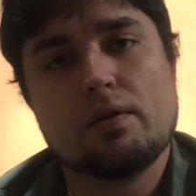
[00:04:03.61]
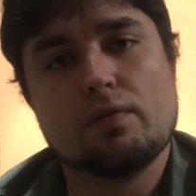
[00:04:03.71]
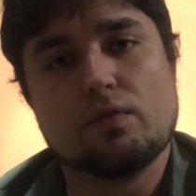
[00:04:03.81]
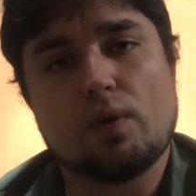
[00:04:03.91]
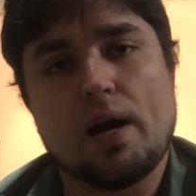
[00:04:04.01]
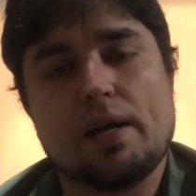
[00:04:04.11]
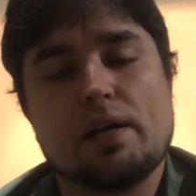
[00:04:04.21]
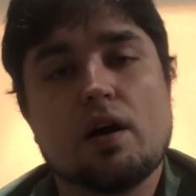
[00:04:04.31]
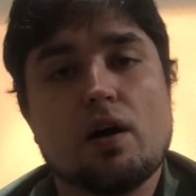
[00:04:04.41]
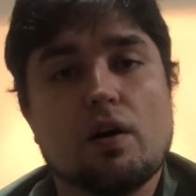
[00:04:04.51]

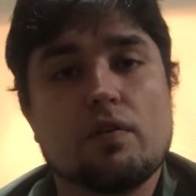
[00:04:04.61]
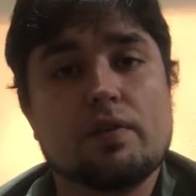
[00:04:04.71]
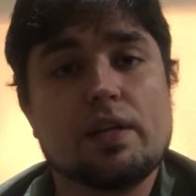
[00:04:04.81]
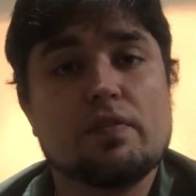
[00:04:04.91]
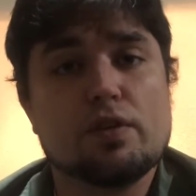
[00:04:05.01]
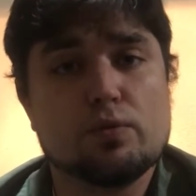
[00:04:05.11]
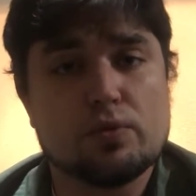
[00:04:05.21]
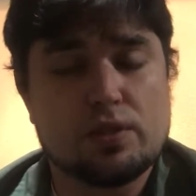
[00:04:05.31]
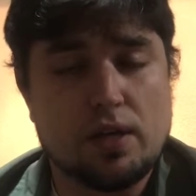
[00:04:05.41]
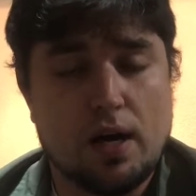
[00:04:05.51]
variety of individual
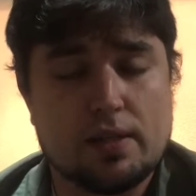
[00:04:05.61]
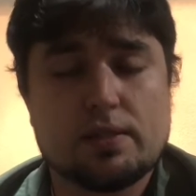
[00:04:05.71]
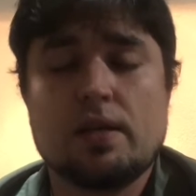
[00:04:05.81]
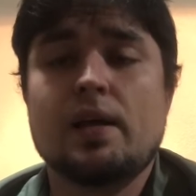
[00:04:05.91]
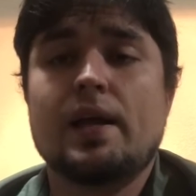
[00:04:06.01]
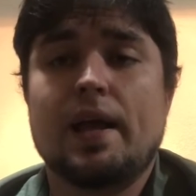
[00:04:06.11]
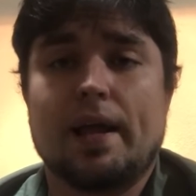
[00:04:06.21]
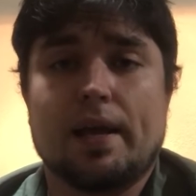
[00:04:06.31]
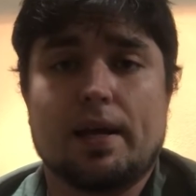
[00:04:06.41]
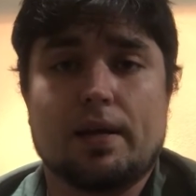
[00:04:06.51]
stocks
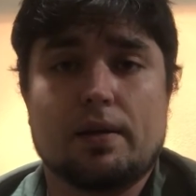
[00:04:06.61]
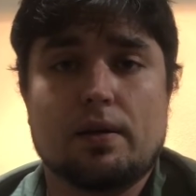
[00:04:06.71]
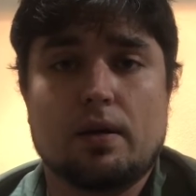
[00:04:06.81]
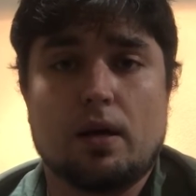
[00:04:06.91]
and